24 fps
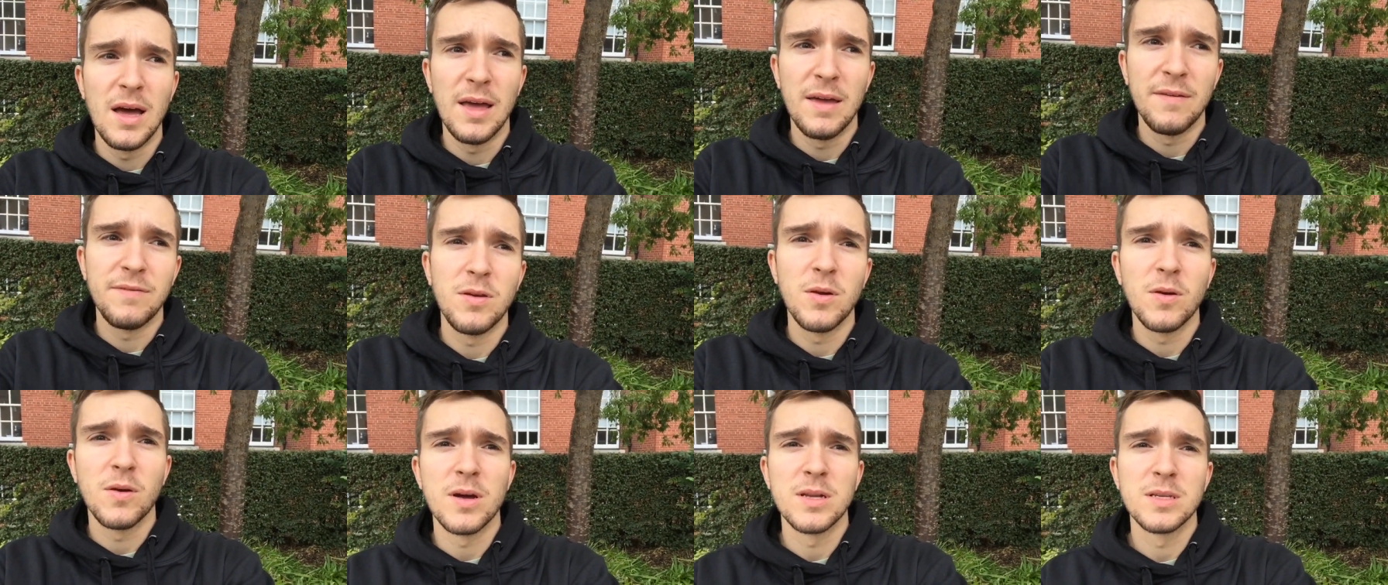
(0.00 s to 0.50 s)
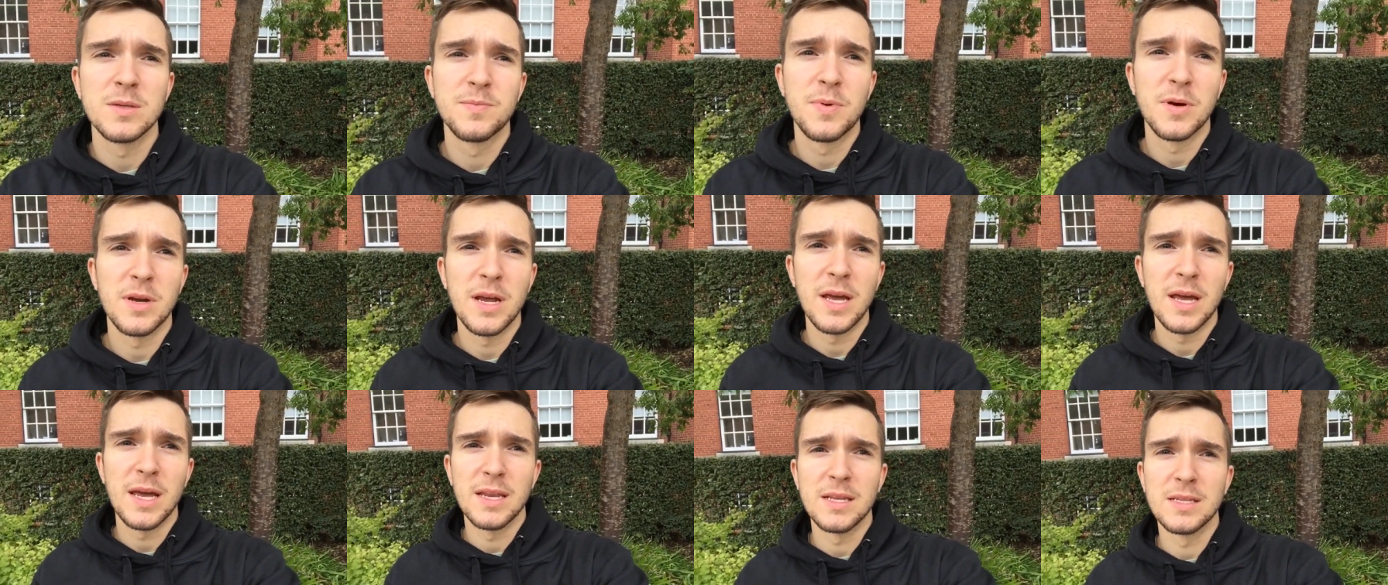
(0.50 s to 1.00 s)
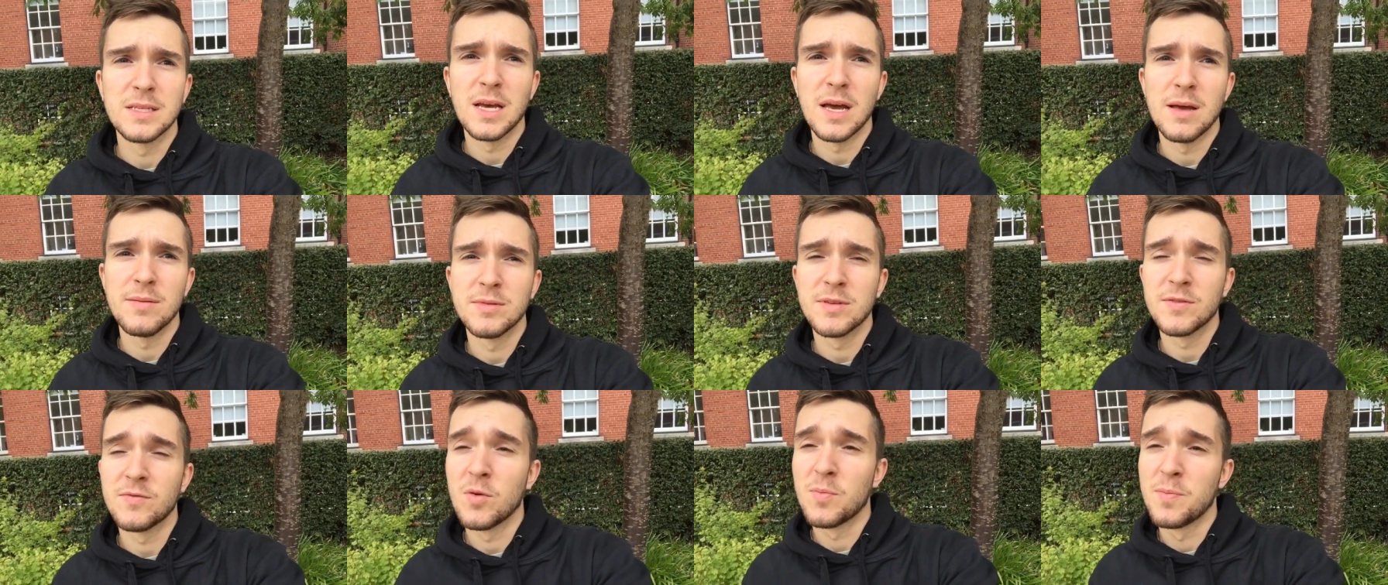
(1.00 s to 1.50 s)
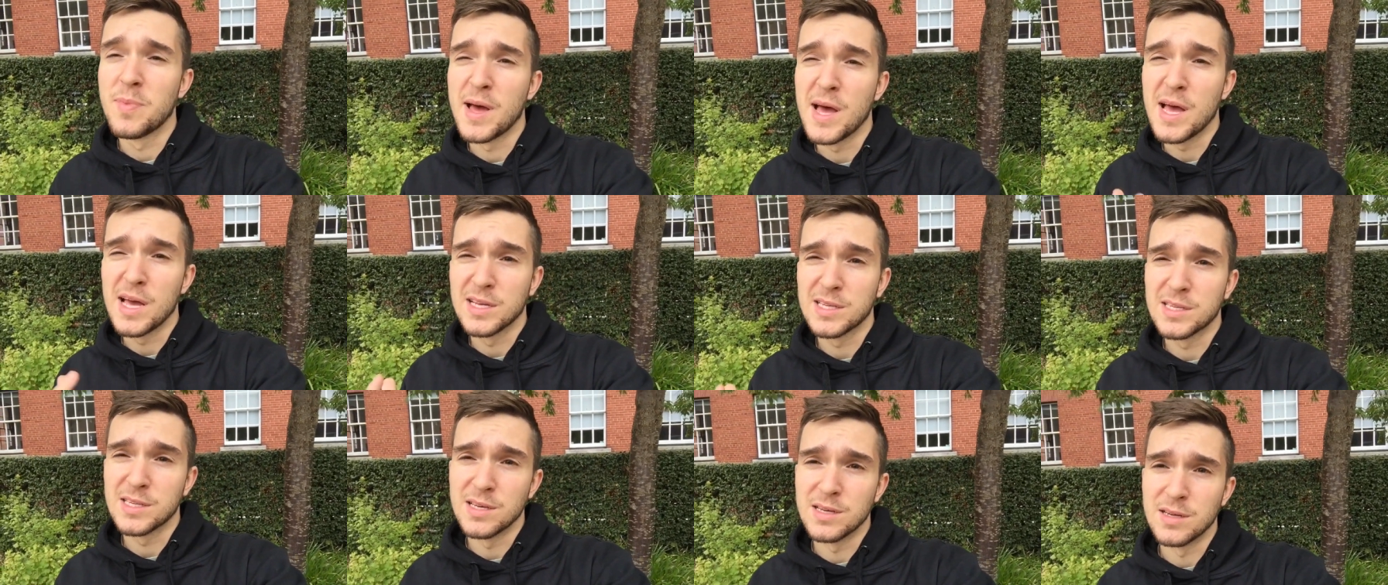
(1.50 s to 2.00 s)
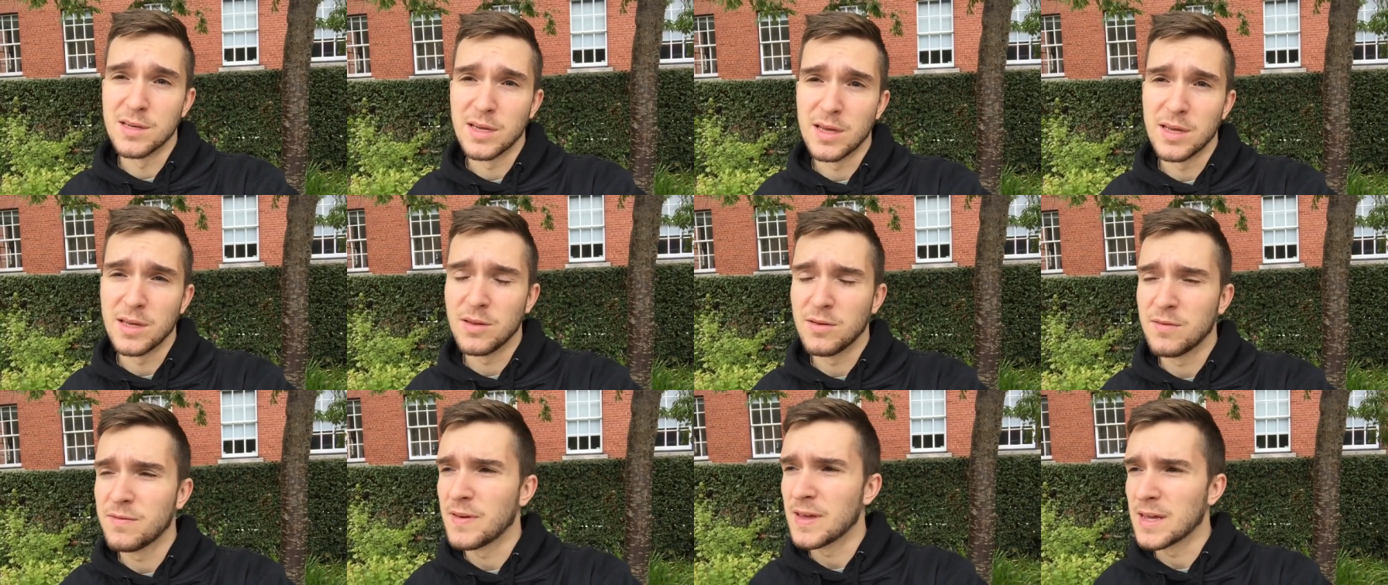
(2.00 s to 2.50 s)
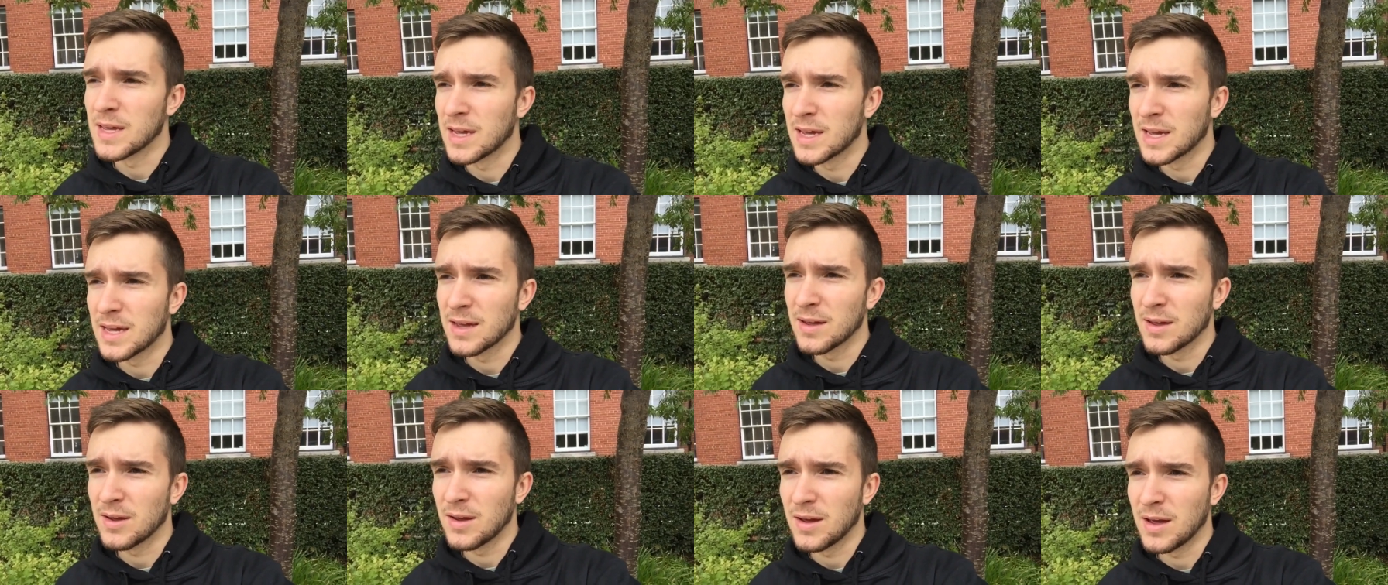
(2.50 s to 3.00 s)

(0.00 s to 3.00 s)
if you're going to put it in terms of a person, you'd think